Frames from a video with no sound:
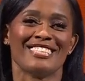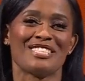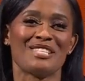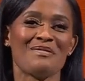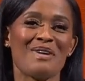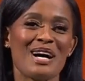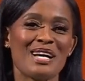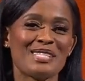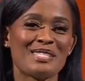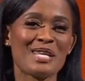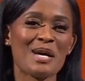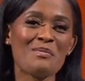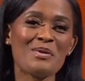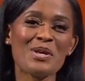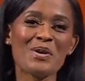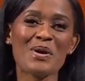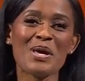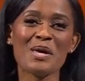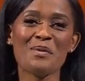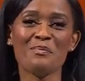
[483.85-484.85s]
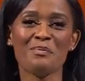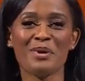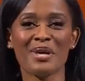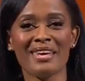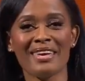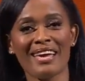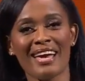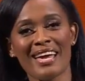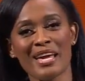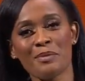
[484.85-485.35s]
To my
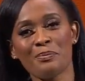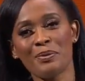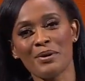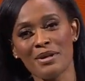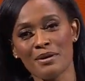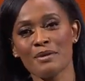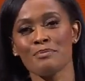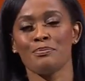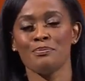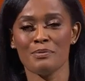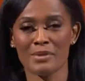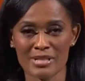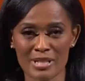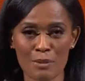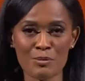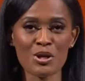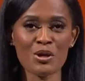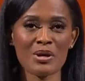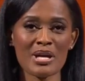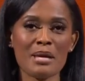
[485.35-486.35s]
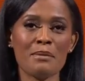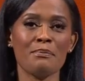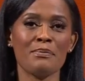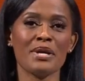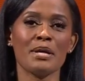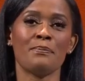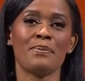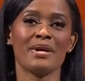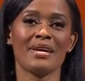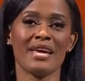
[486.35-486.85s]

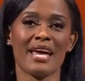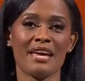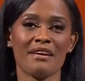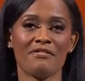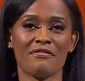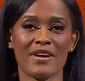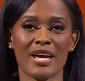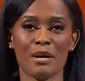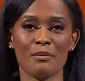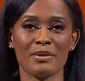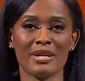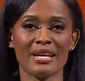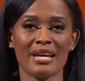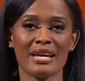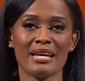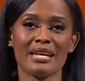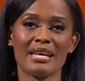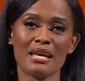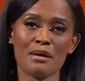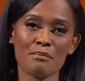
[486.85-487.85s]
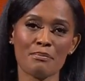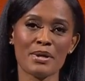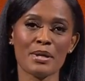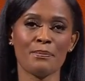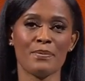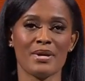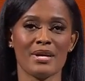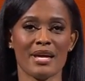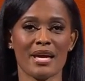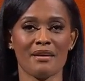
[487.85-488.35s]
WNBPA family and
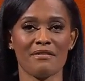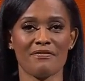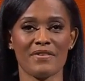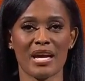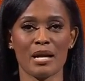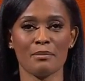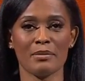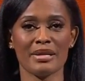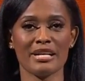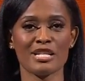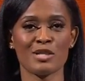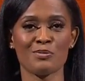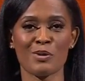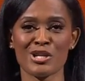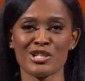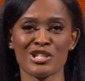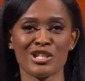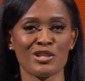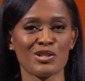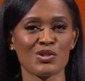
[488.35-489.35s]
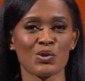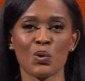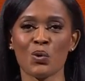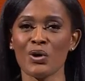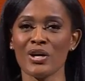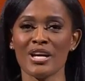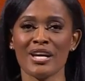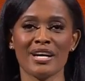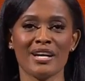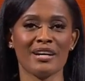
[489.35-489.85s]
MBPA family, especially
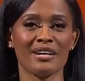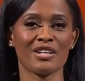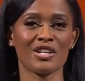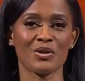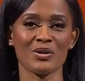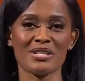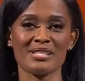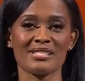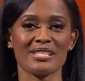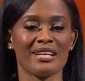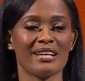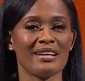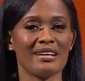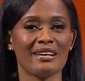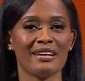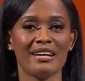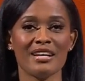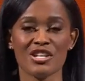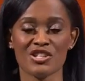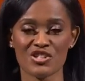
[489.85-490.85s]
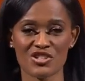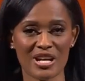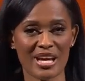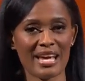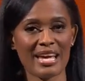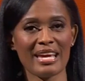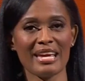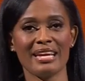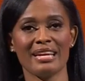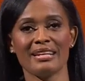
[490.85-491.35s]
Latoya, Krissa,
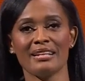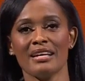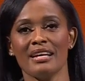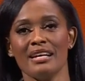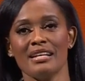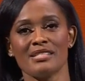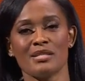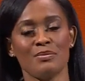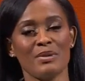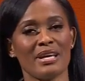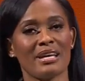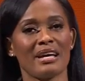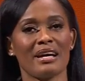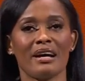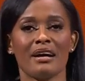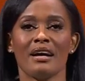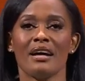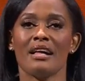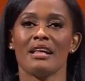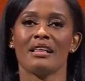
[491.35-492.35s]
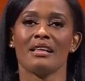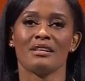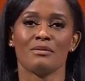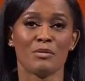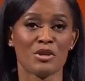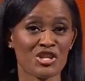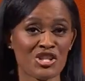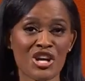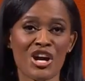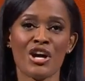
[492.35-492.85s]
Jane, Tamika,
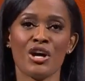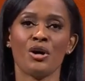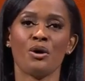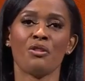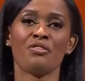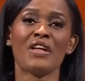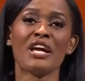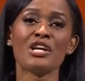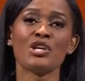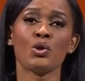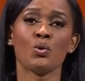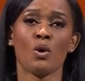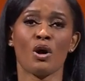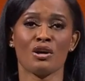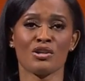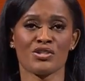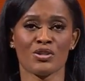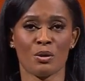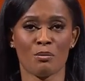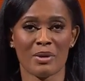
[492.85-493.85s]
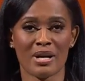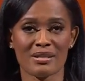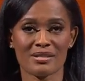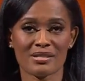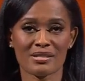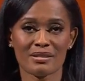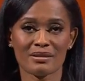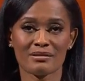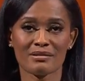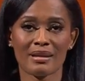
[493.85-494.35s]
Michelle, thank you all so
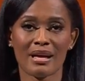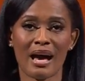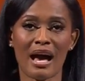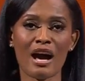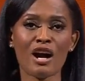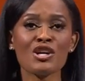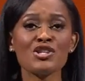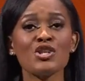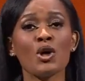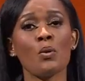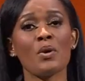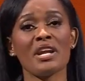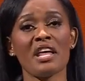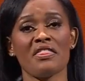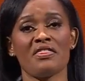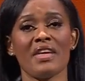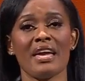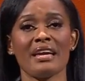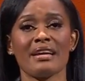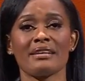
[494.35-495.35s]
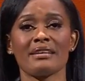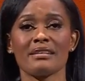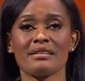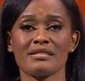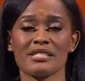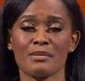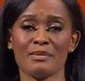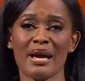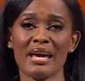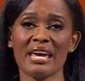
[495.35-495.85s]
much. I also want to thank
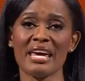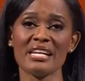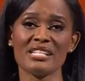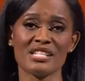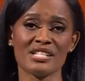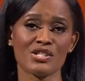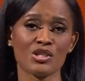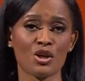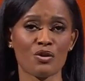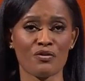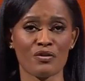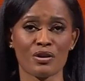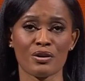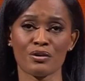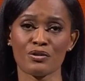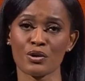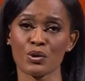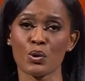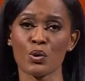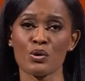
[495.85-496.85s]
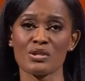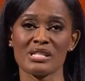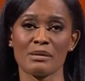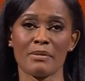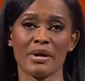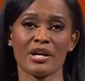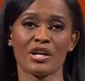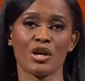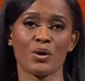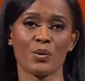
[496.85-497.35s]
to my agents over the course
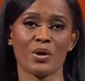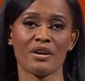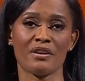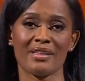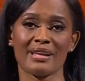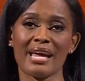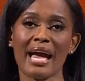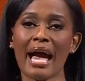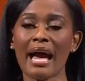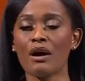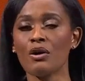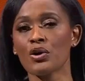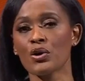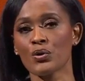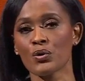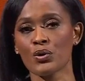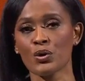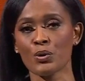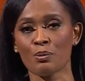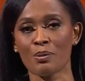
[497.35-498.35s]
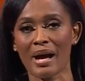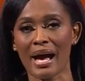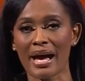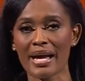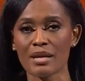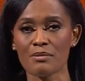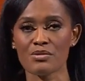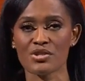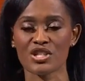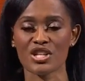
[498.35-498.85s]
of my career, the Cowan Group,
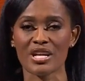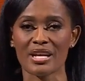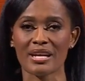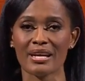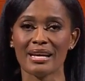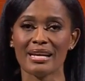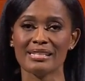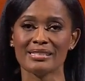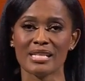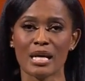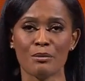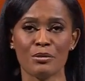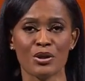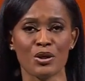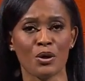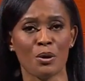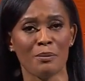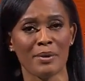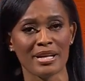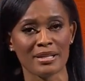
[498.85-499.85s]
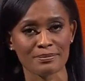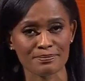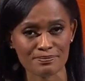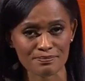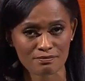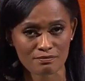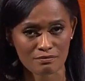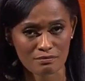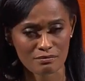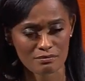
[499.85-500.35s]
IMG, and WME.
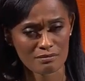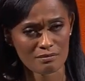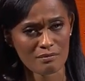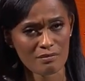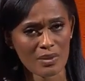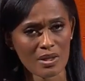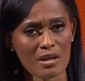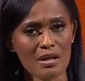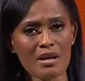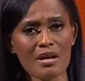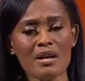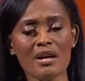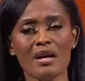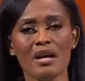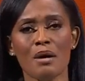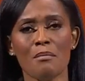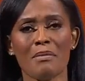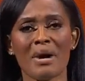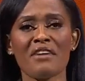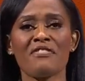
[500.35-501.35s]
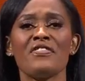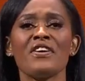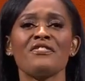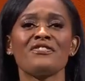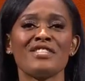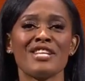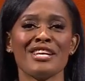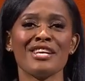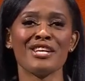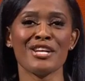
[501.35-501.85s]
My
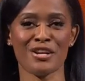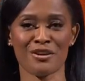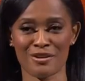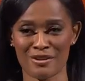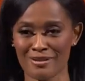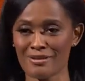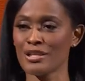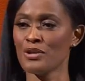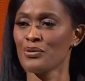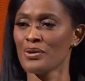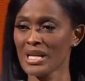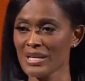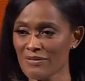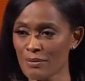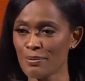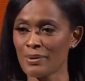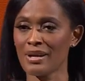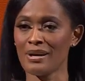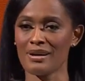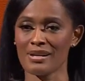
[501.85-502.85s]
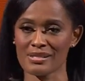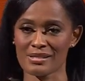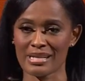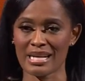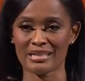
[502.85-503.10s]
15-year, you can give applause.